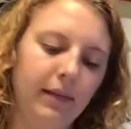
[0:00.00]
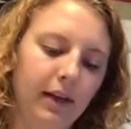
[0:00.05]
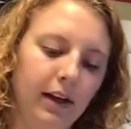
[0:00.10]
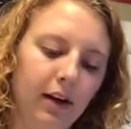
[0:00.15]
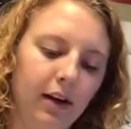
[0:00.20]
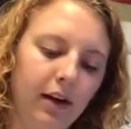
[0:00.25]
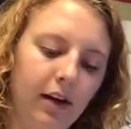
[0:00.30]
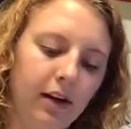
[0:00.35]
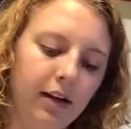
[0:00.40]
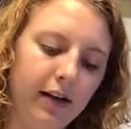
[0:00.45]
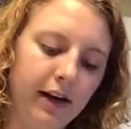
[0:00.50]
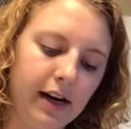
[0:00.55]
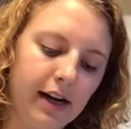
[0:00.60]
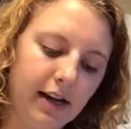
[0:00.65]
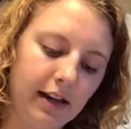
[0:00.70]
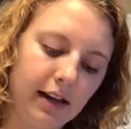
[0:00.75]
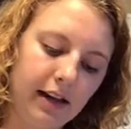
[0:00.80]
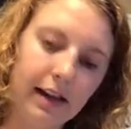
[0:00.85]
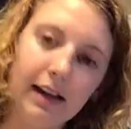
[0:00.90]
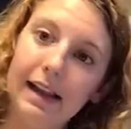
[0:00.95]
All right,
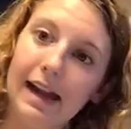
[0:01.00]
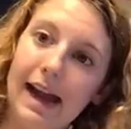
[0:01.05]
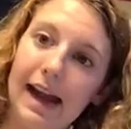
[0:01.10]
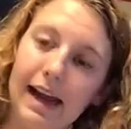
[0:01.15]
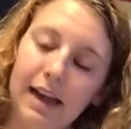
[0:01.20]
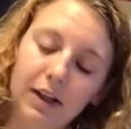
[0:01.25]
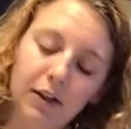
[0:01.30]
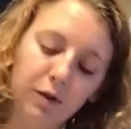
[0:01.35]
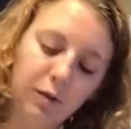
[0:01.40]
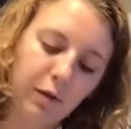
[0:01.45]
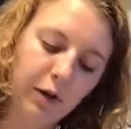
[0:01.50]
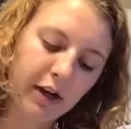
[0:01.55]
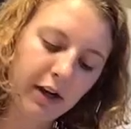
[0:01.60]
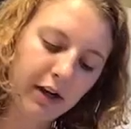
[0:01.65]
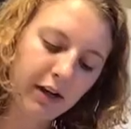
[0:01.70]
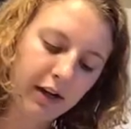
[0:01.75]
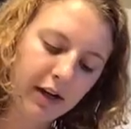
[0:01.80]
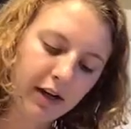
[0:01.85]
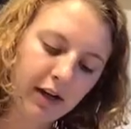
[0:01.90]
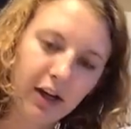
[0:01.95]
last one.
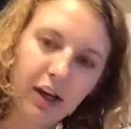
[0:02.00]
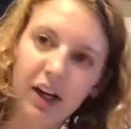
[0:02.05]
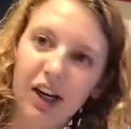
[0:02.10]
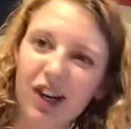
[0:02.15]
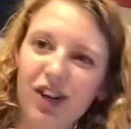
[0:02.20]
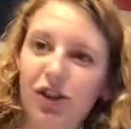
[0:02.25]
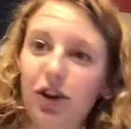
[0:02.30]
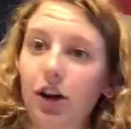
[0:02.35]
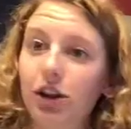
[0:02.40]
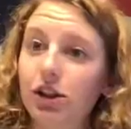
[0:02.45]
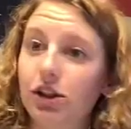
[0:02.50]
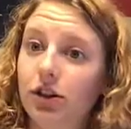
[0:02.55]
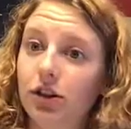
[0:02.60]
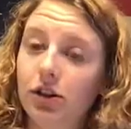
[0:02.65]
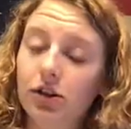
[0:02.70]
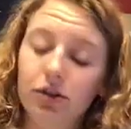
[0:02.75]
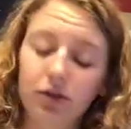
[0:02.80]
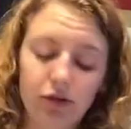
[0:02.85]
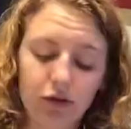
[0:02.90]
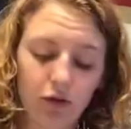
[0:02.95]
You can draw
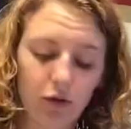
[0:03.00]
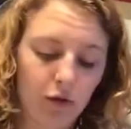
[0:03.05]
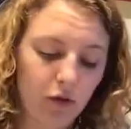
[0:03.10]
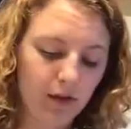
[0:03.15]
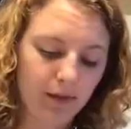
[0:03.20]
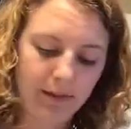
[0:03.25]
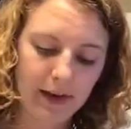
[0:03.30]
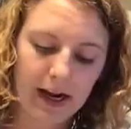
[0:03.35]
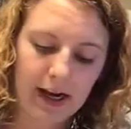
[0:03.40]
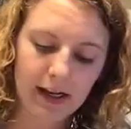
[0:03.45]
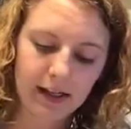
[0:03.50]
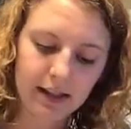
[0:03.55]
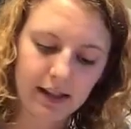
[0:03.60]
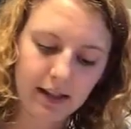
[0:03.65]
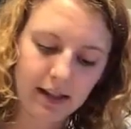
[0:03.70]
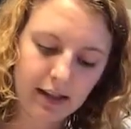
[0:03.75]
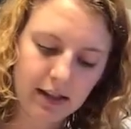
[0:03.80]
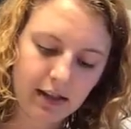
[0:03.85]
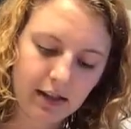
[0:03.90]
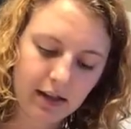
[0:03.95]
circles or
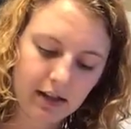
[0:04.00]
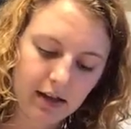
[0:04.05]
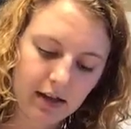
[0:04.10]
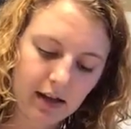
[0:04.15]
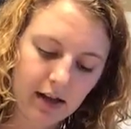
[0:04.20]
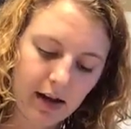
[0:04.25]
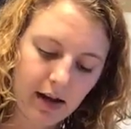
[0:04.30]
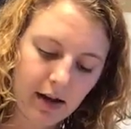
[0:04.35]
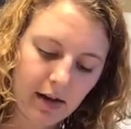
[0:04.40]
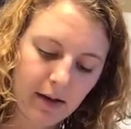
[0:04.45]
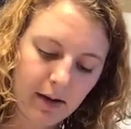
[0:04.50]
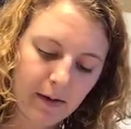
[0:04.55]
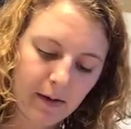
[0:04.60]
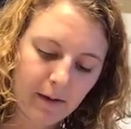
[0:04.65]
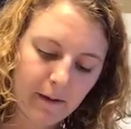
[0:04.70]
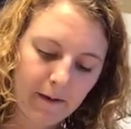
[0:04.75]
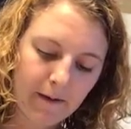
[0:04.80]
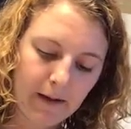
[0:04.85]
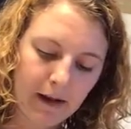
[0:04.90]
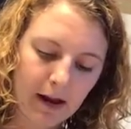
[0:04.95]
boxes.
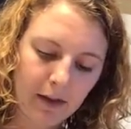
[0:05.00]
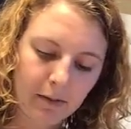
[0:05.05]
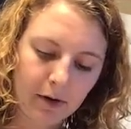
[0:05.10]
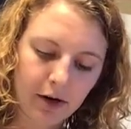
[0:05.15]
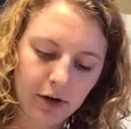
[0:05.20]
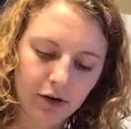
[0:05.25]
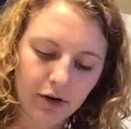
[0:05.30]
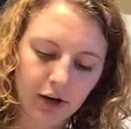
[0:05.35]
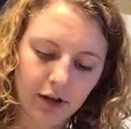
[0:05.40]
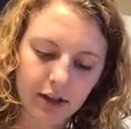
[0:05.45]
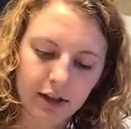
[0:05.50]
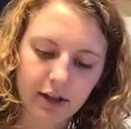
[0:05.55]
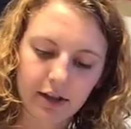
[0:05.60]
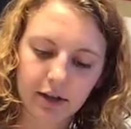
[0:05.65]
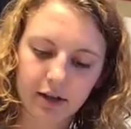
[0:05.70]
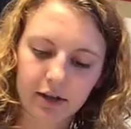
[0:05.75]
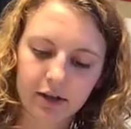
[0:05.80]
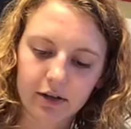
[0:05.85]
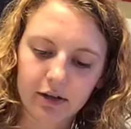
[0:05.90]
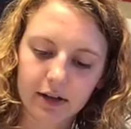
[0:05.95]
I'm going to draw
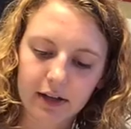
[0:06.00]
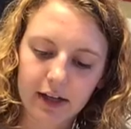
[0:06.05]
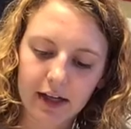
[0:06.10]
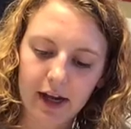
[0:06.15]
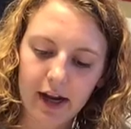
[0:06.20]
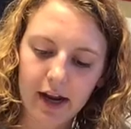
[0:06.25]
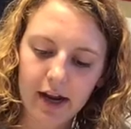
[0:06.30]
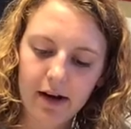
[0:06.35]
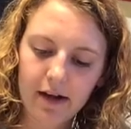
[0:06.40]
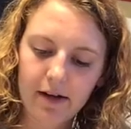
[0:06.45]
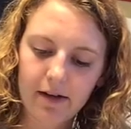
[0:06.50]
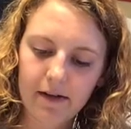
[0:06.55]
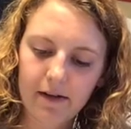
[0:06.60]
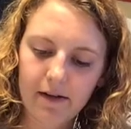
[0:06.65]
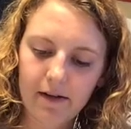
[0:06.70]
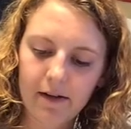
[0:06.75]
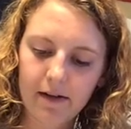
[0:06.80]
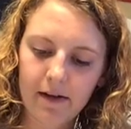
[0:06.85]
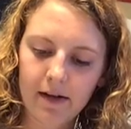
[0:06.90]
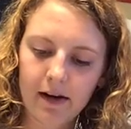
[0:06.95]
circles again.
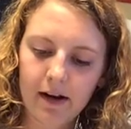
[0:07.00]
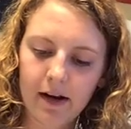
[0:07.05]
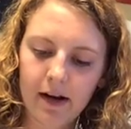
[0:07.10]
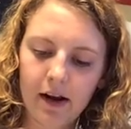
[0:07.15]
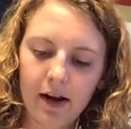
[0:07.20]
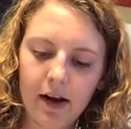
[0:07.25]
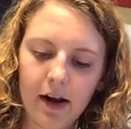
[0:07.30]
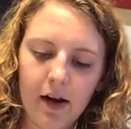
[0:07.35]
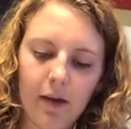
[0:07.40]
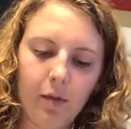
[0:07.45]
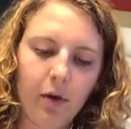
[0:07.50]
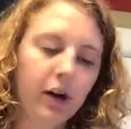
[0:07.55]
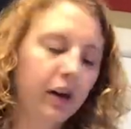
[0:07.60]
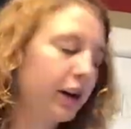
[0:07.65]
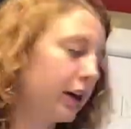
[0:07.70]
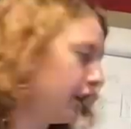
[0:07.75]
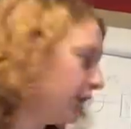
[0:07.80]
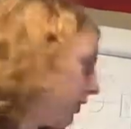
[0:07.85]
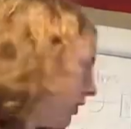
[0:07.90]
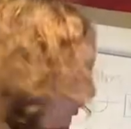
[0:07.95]
And we're going
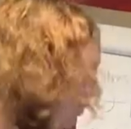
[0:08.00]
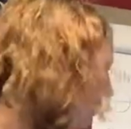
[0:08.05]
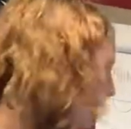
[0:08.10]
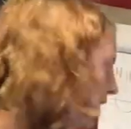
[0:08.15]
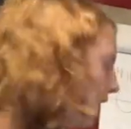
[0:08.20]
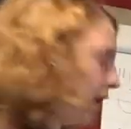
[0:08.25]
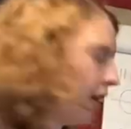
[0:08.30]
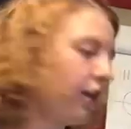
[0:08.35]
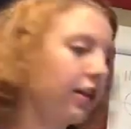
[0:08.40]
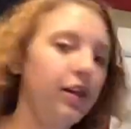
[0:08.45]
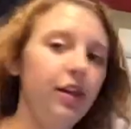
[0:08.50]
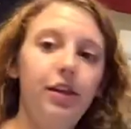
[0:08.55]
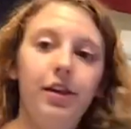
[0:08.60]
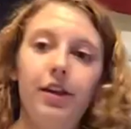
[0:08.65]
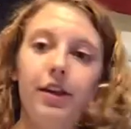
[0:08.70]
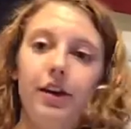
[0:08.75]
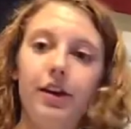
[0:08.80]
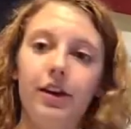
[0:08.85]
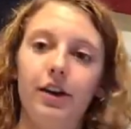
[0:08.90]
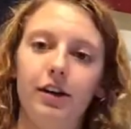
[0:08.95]
to do
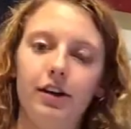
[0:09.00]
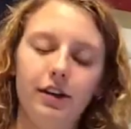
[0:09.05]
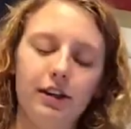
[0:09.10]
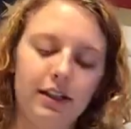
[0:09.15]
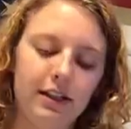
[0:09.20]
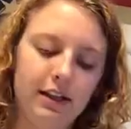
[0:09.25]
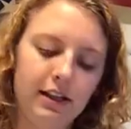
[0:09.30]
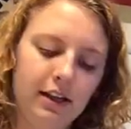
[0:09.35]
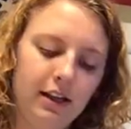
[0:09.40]
thirds.